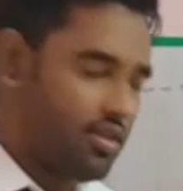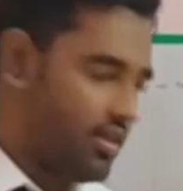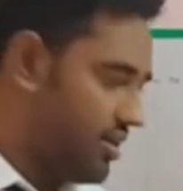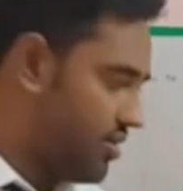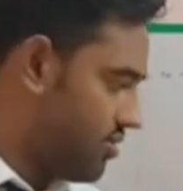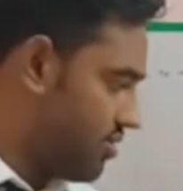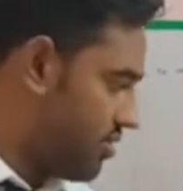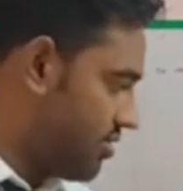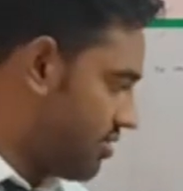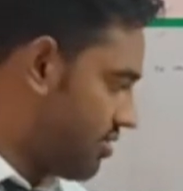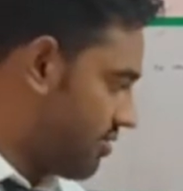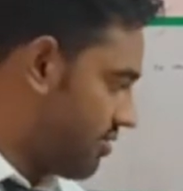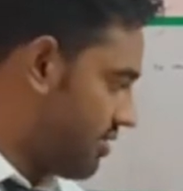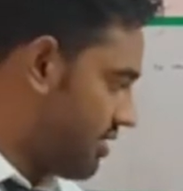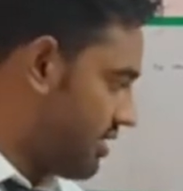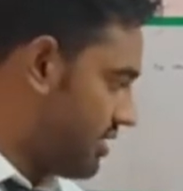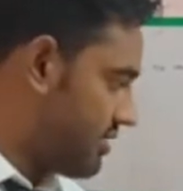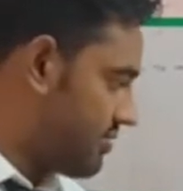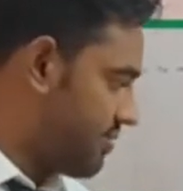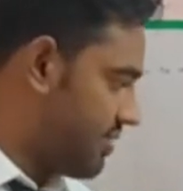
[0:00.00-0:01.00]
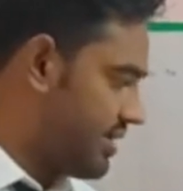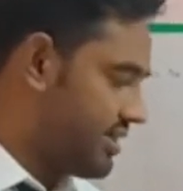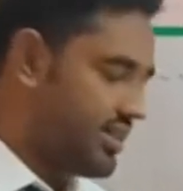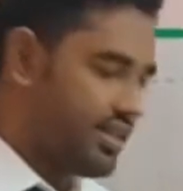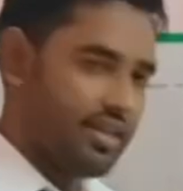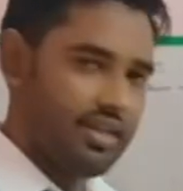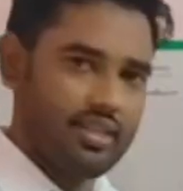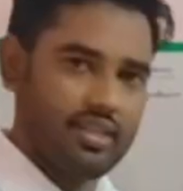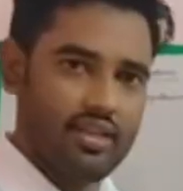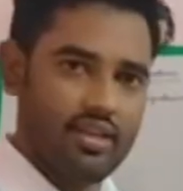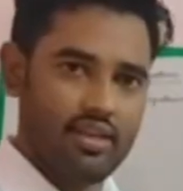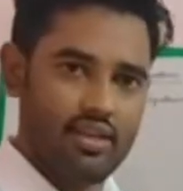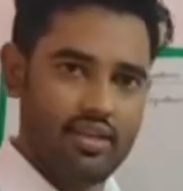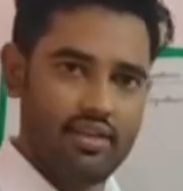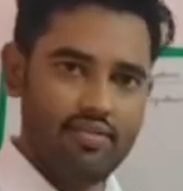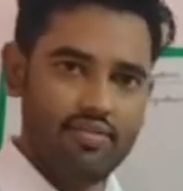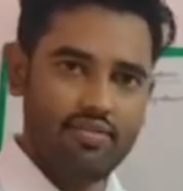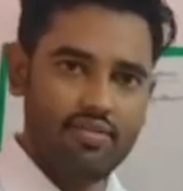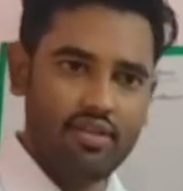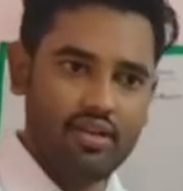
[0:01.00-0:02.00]
the chlorophyll is present in the
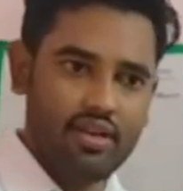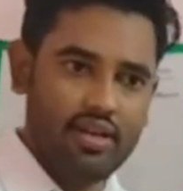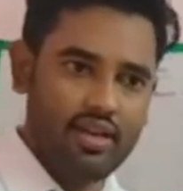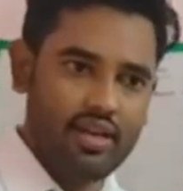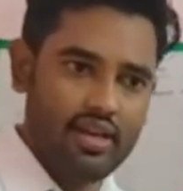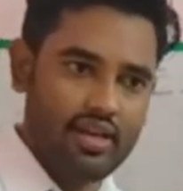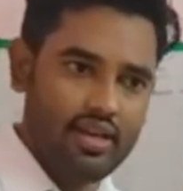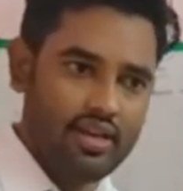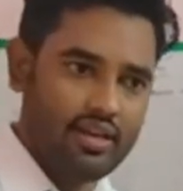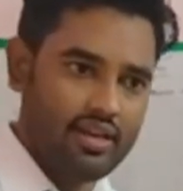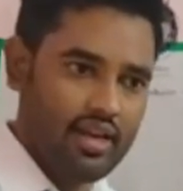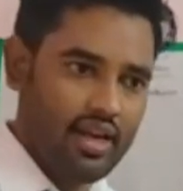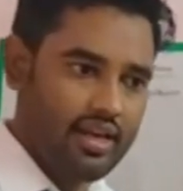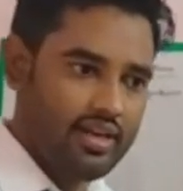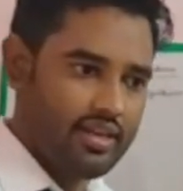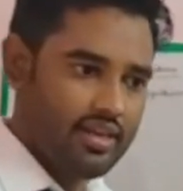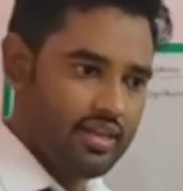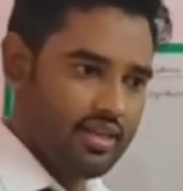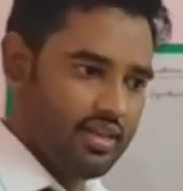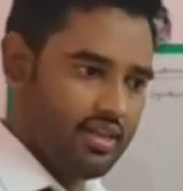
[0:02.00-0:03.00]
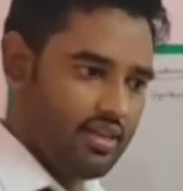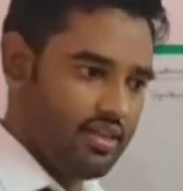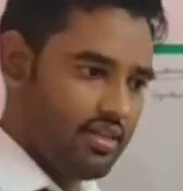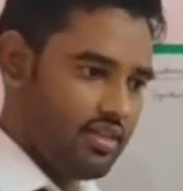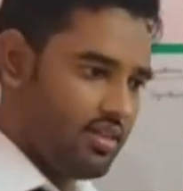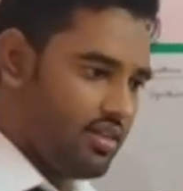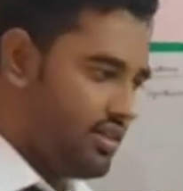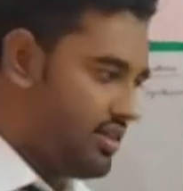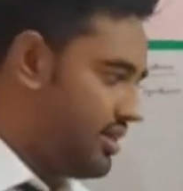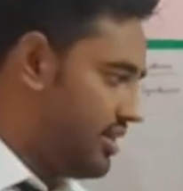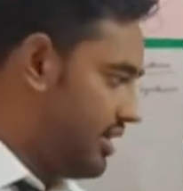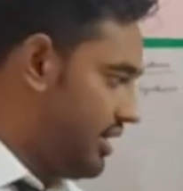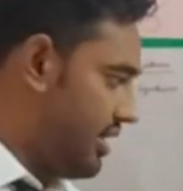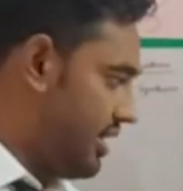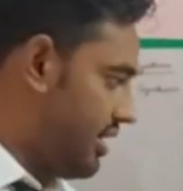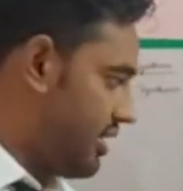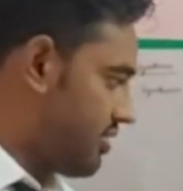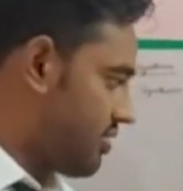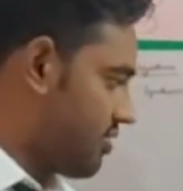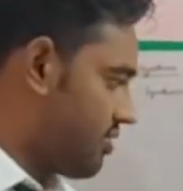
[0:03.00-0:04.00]
leaf, and
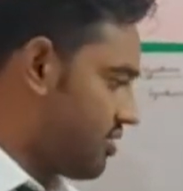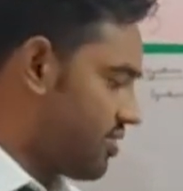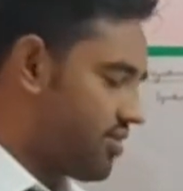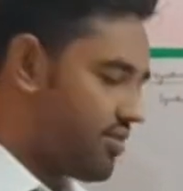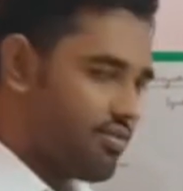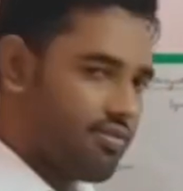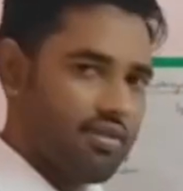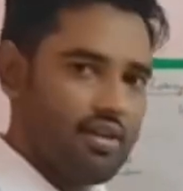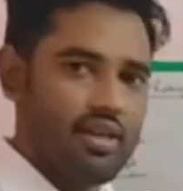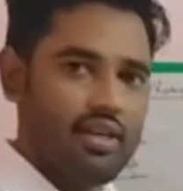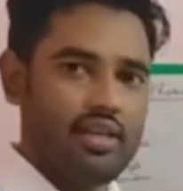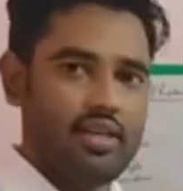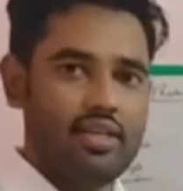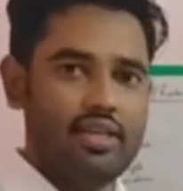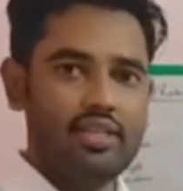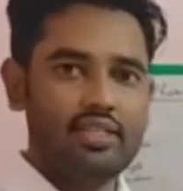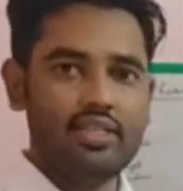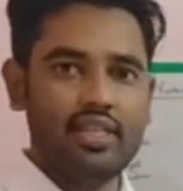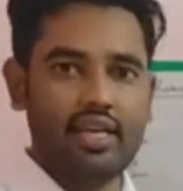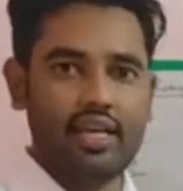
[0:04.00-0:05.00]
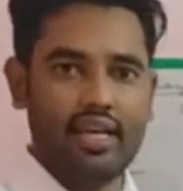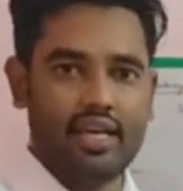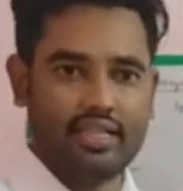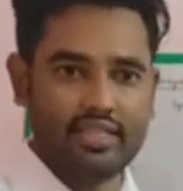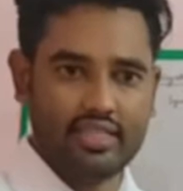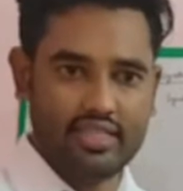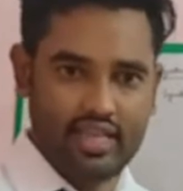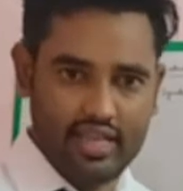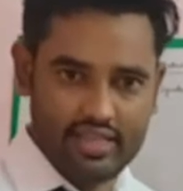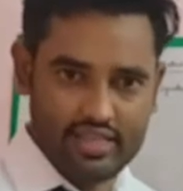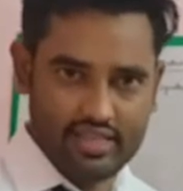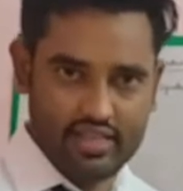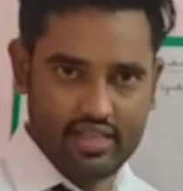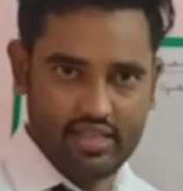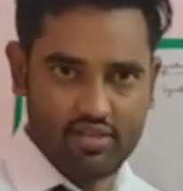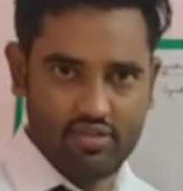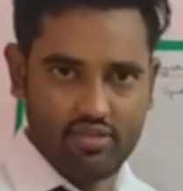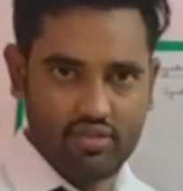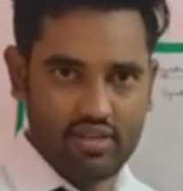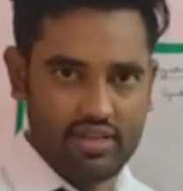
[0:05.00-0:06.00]
chlorophyll is
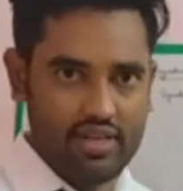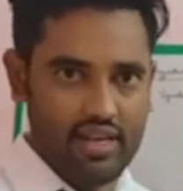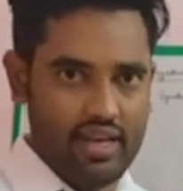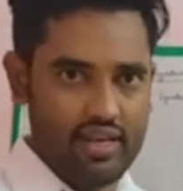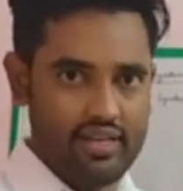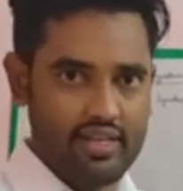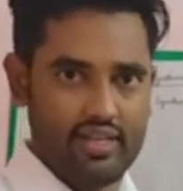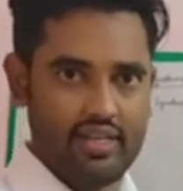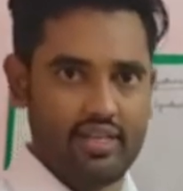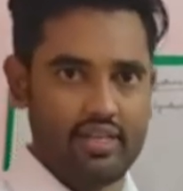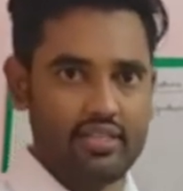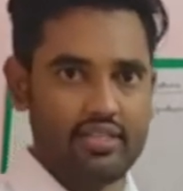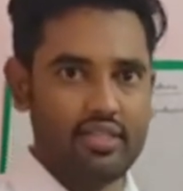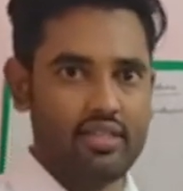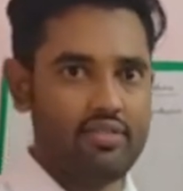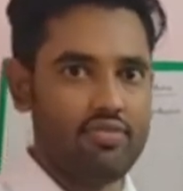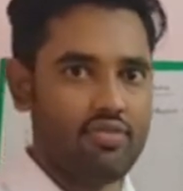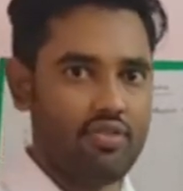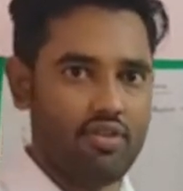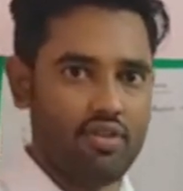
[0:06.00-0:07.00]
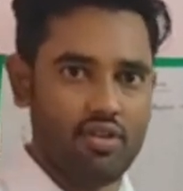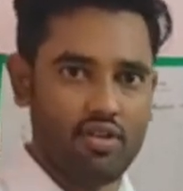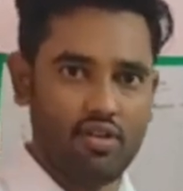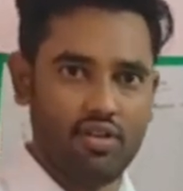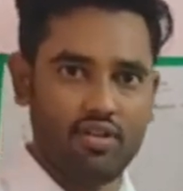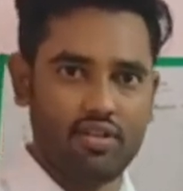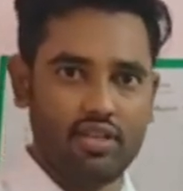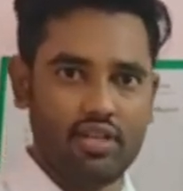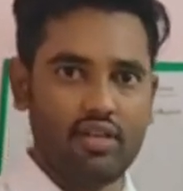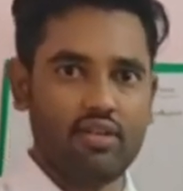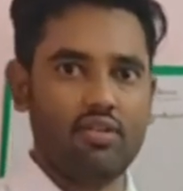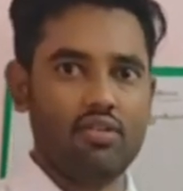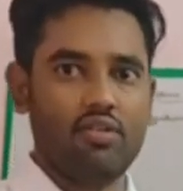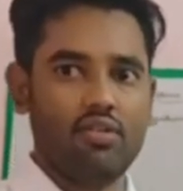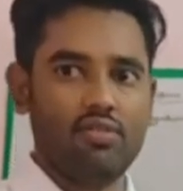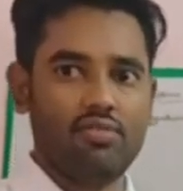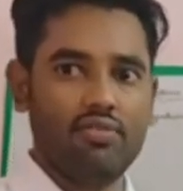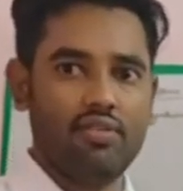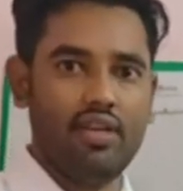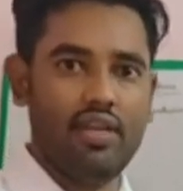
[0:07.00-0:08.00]
excited when light energy fall on the
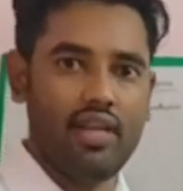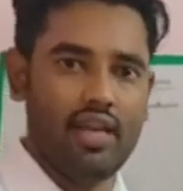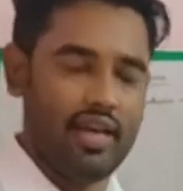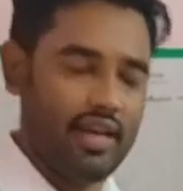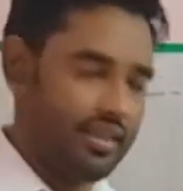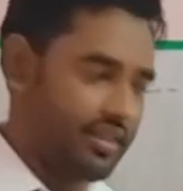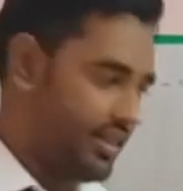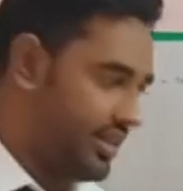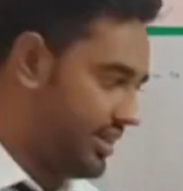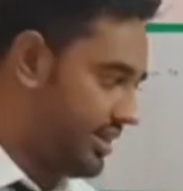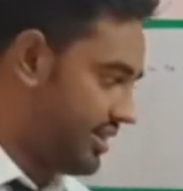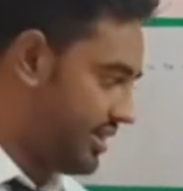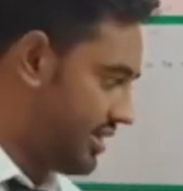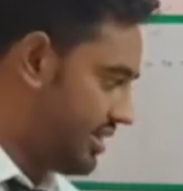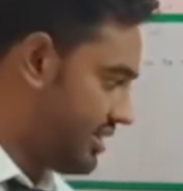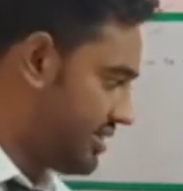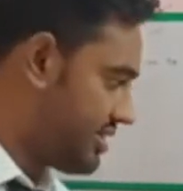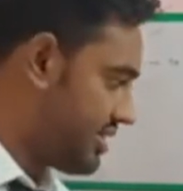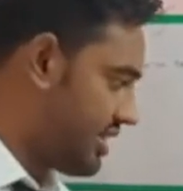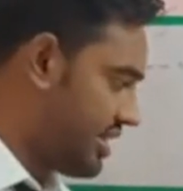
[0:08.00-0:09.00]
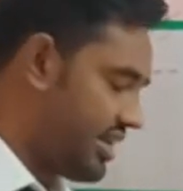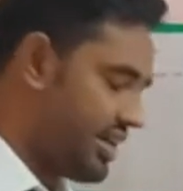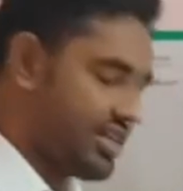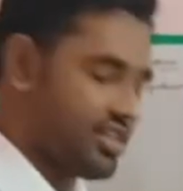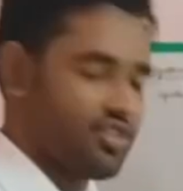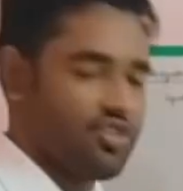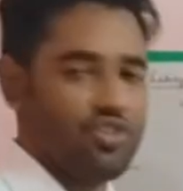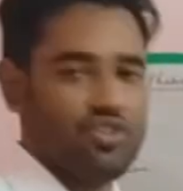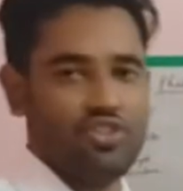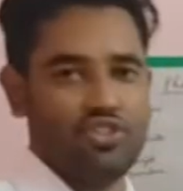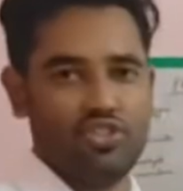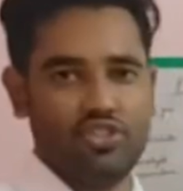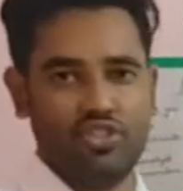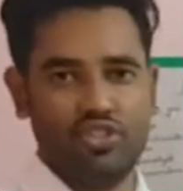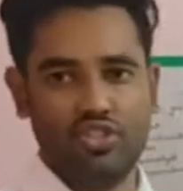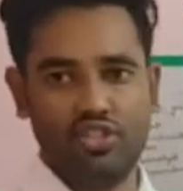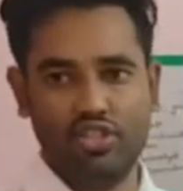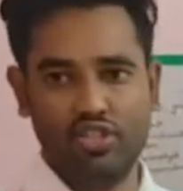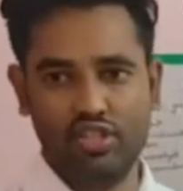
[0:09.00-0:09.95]
chlorophyll, and they release electrons.